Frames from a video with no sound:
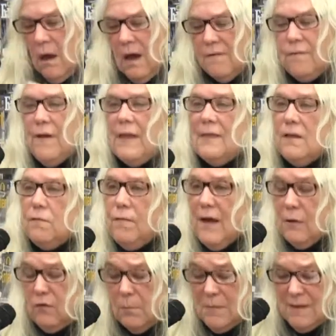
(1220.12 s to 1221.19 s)
I finally
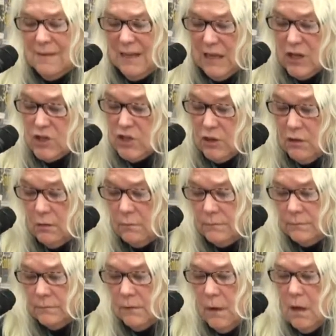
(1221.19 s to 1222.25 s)
found him in the kitchen,
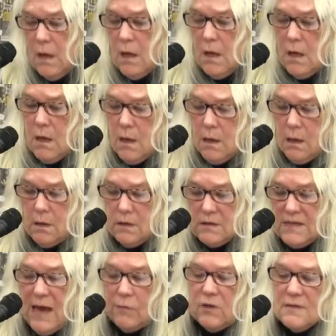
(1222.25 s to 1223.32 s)

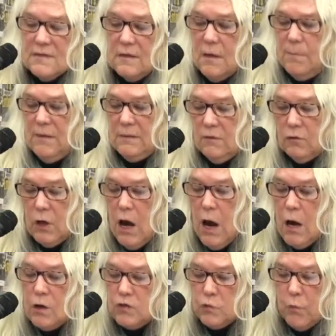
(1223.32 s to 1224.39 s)
sound asleep at the
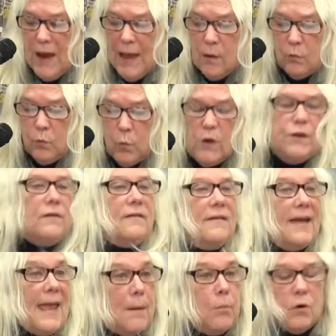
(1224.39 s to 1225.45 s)
large round wooden
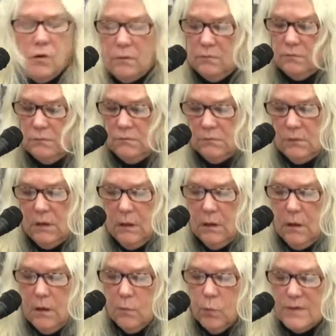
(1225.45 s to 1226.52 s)
table
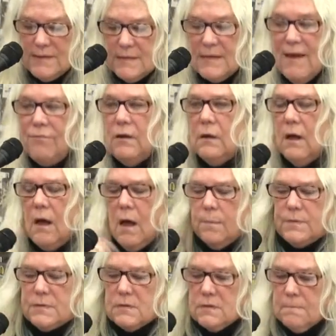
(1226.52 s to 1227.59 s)
with 7
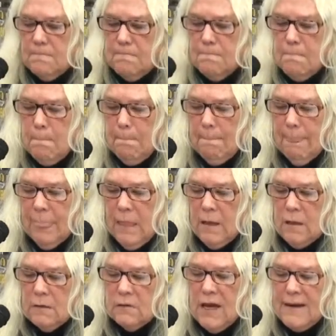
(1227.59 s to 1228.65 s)
cups
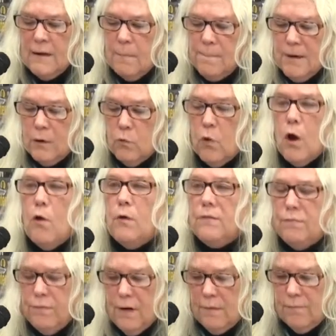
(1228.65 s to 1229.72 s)
lined up in a row in
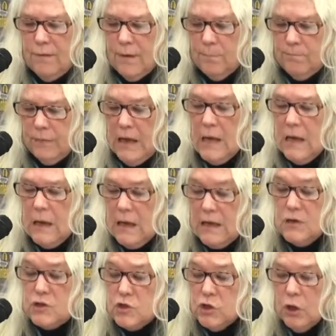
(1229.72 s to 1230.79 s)
front of him,
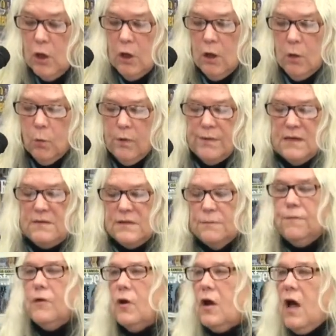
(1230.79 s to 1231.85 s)
each with a
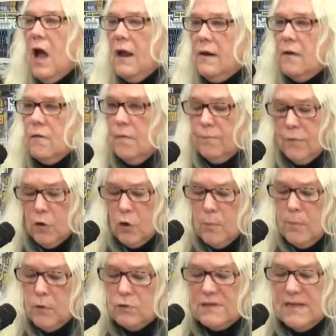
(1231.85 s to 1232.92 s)
different kind of
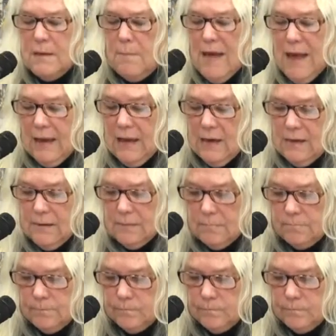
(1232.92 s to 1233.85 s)
herbal tea bag in it.